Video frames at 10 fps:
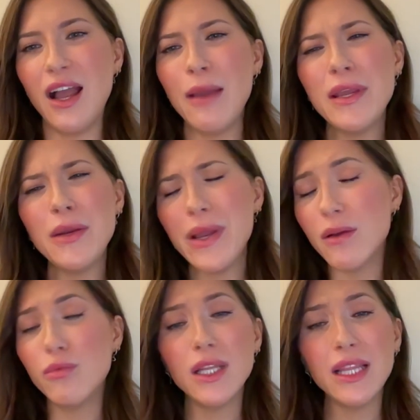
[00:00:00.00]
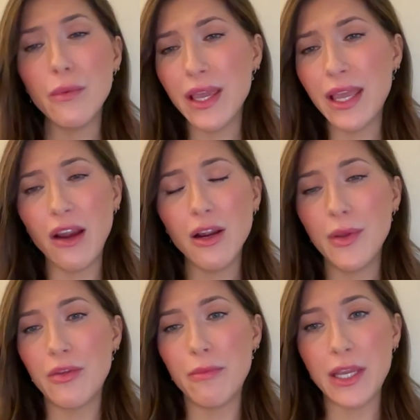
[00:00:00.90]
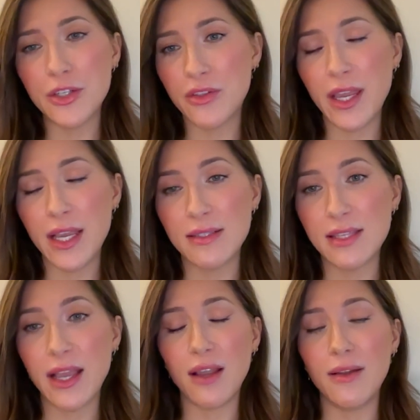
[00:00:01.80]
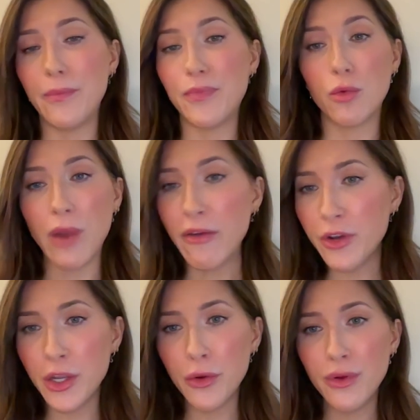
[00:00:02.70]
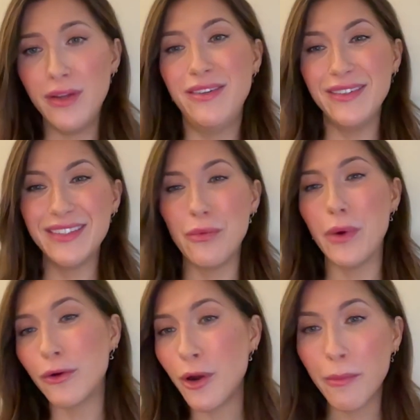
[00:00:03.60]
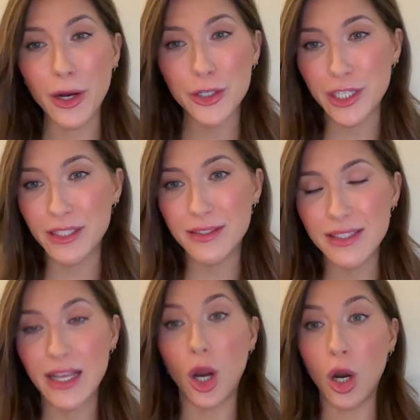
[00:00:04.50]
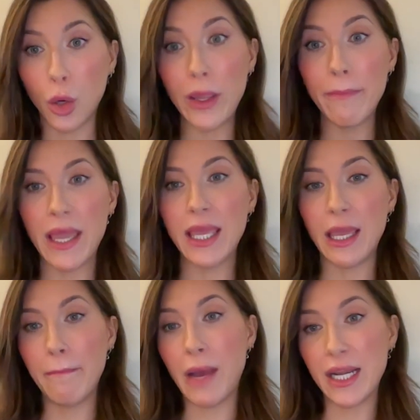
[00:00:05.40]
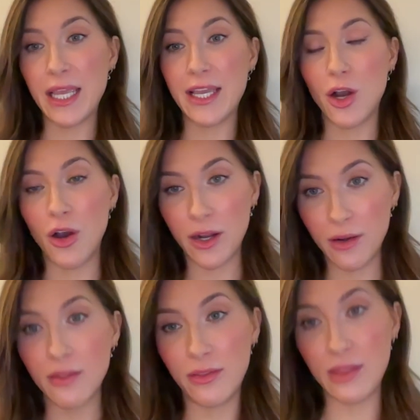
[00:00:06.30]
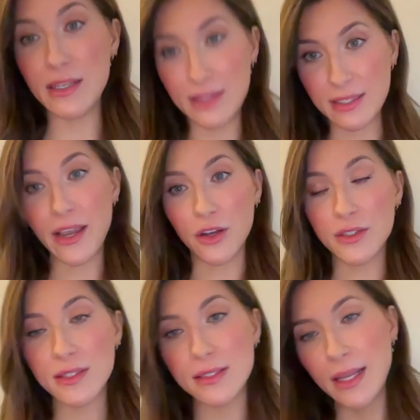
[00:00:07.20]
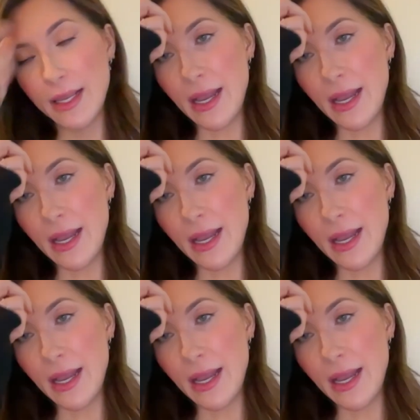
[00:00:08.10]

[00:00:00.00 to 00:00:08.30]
I mean, we care about the major things like revenue, what are our margins? Like, are we making money on these sales?